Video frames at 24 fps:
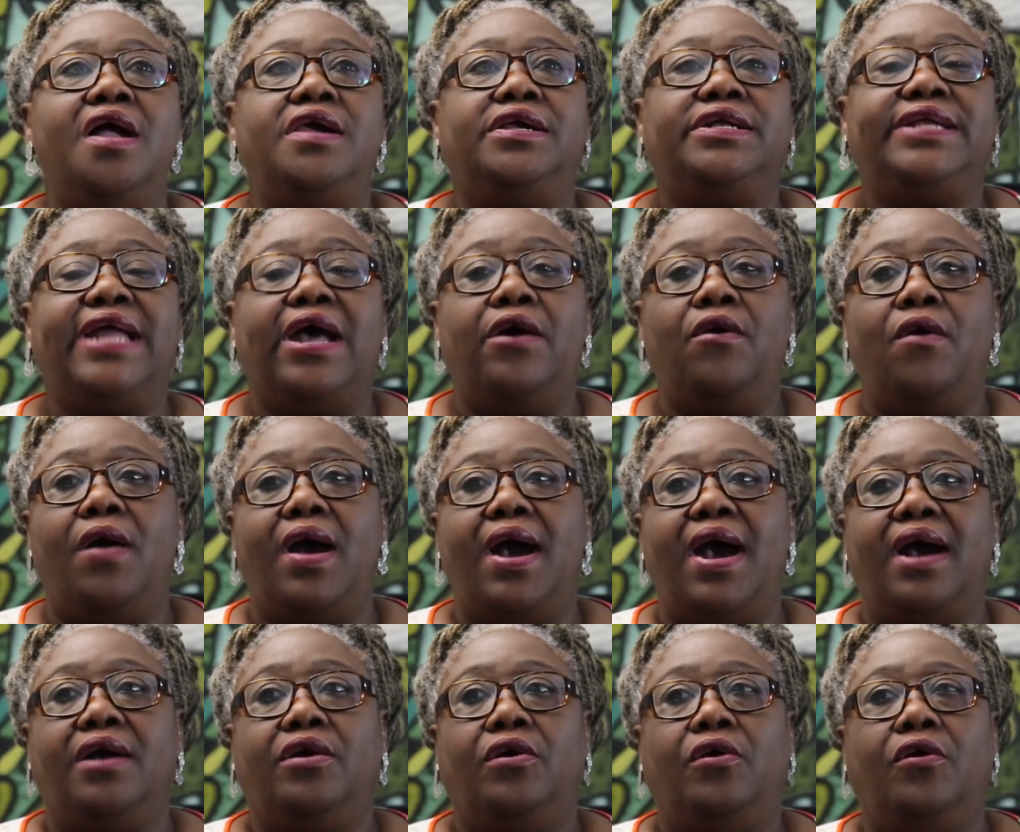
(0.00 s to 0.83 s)
Now,
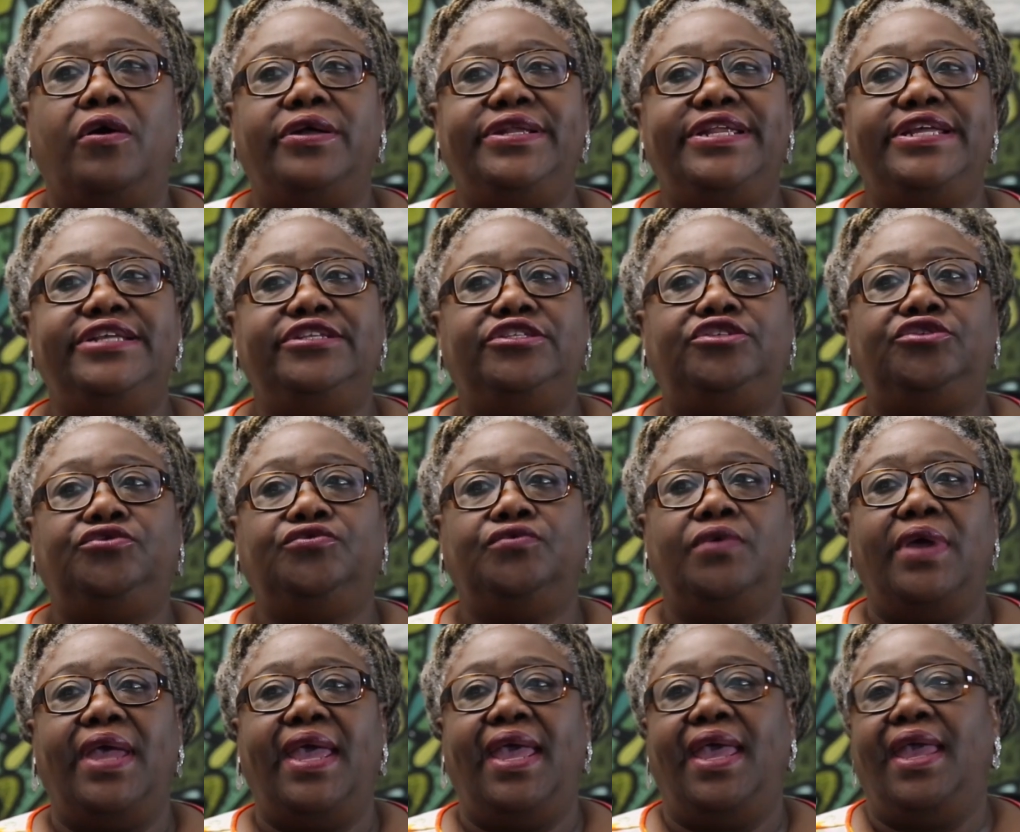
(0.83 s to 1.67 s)
according
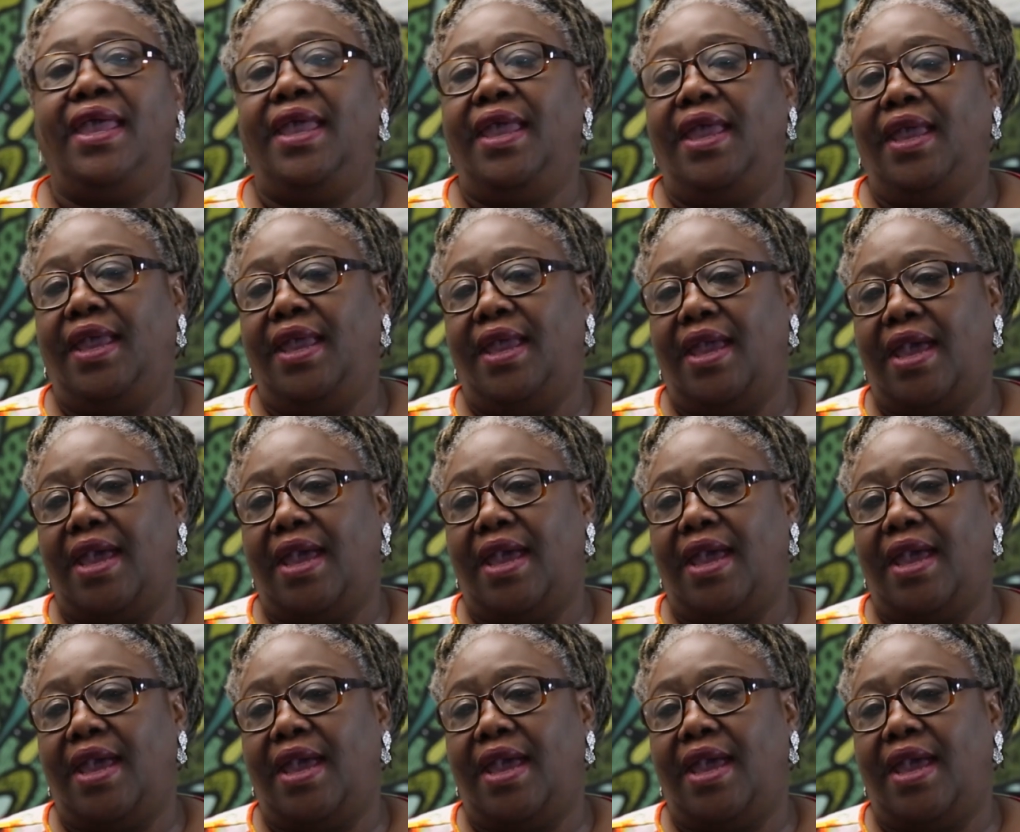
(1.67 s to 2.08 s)
to A.